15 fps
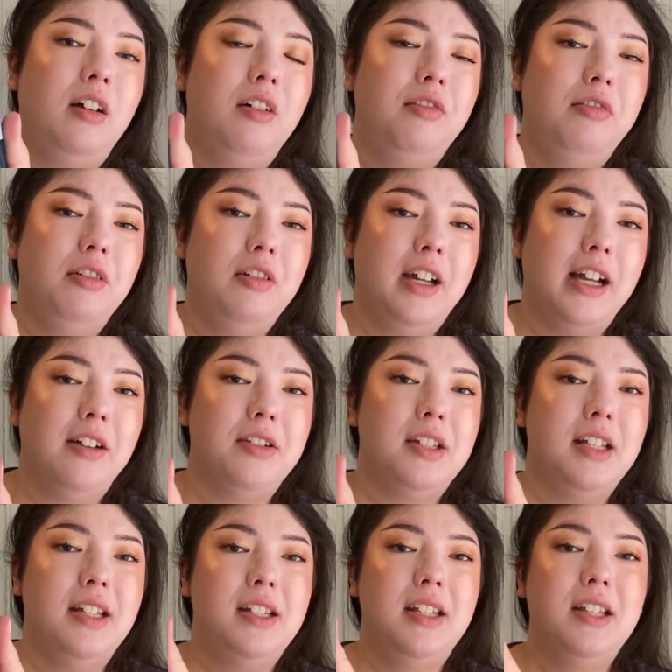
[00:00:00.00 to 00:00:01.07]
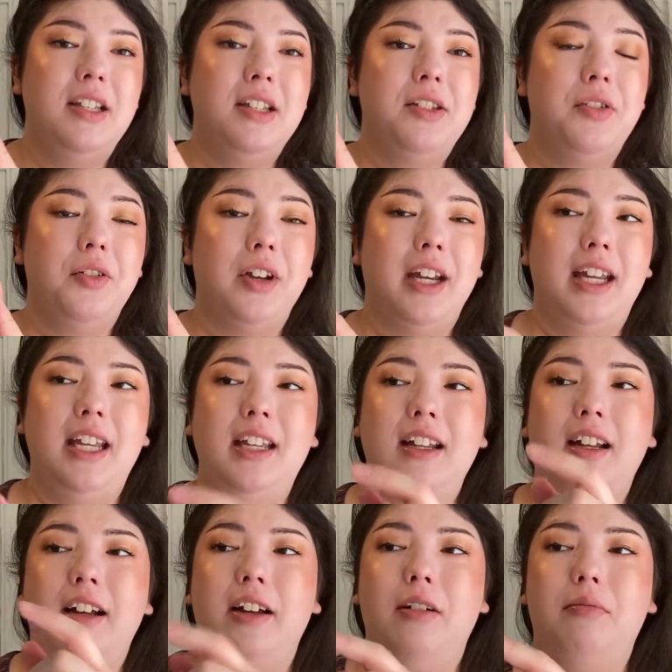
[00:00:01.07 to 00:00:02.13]
fluid ounces. This is great.
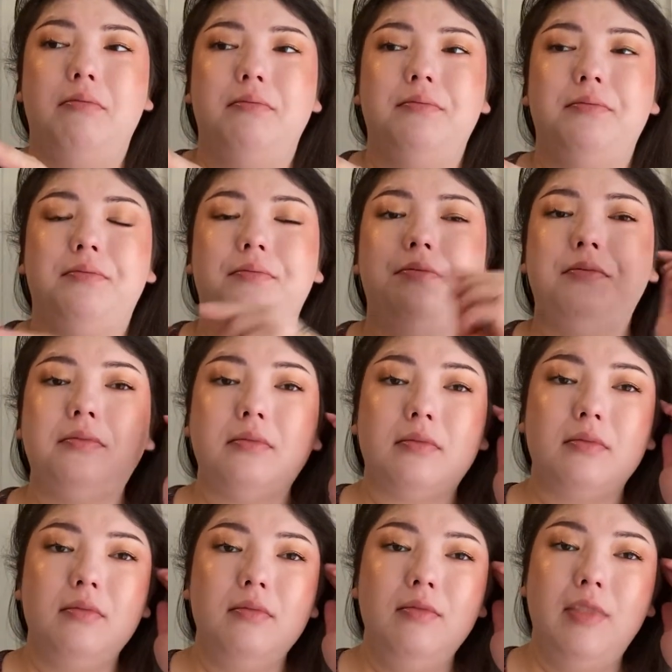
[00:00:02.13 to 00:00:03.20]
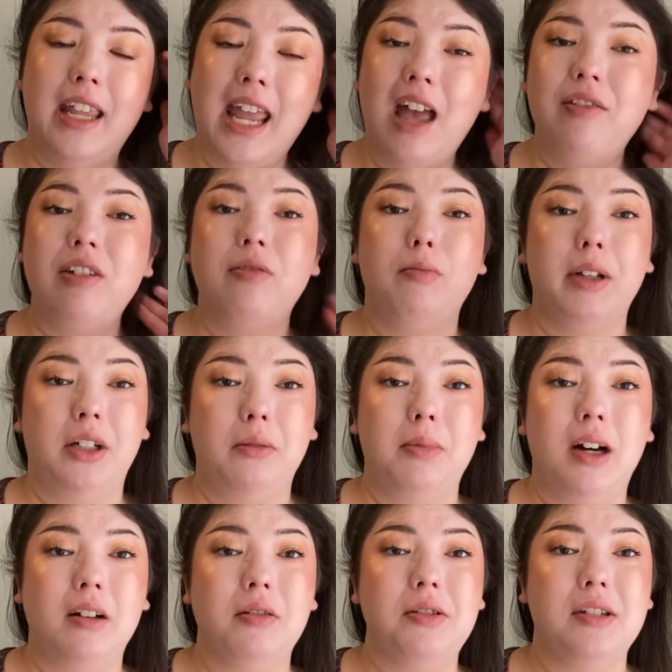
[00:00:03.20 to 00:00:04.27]
They have even bigger
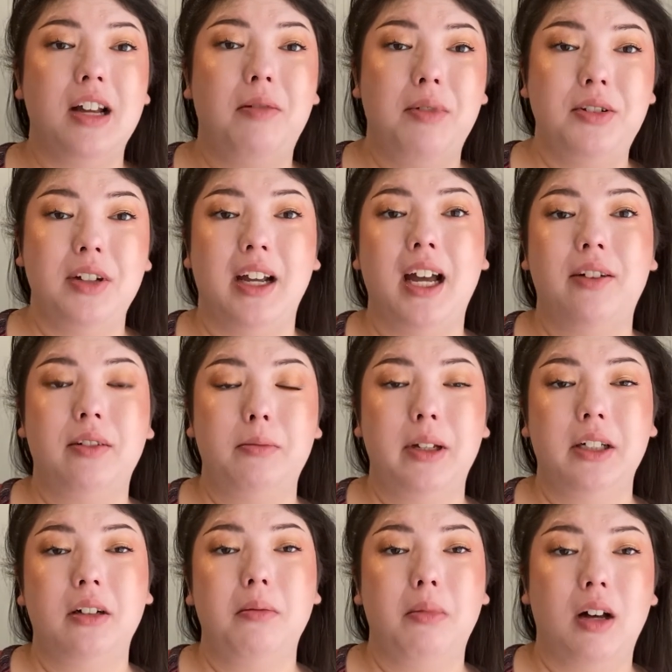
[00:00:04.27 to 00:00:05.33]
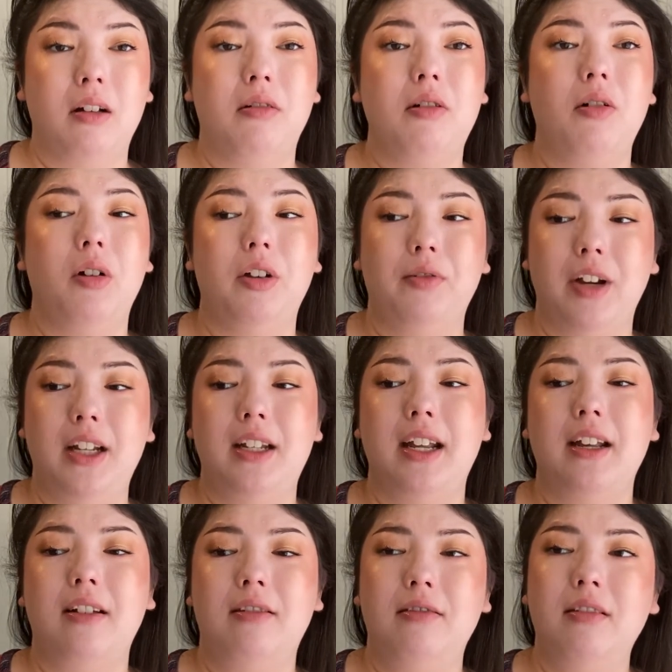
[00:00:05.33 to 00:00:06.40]
bottles now, which I have a bigger bottle going right
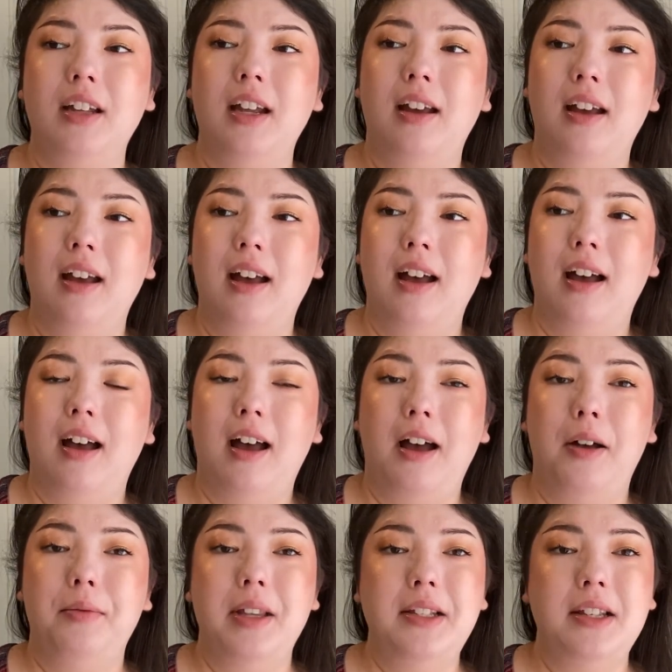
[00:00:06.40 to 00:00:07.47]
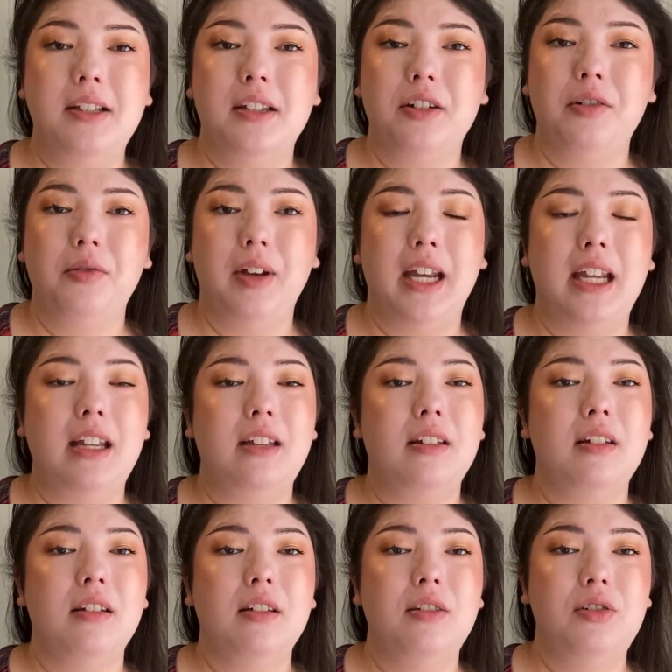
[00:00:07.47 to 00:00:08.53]
now. This is a great
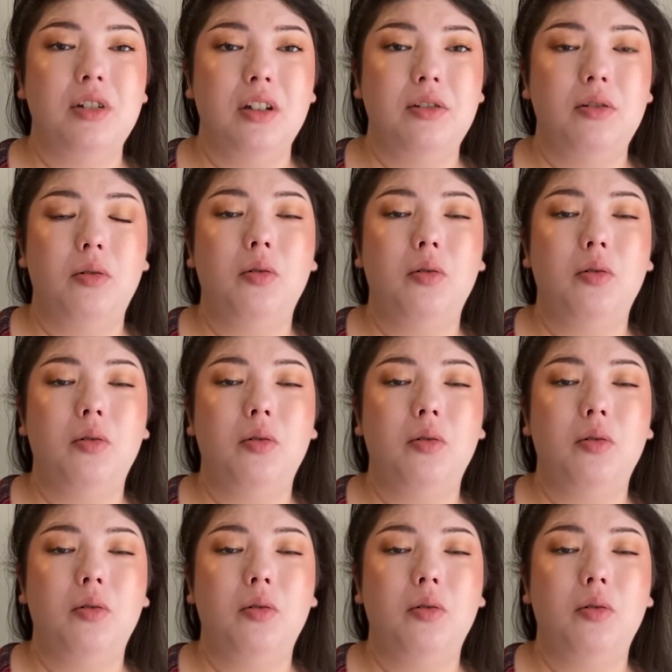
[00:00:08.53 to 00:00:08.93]
gentle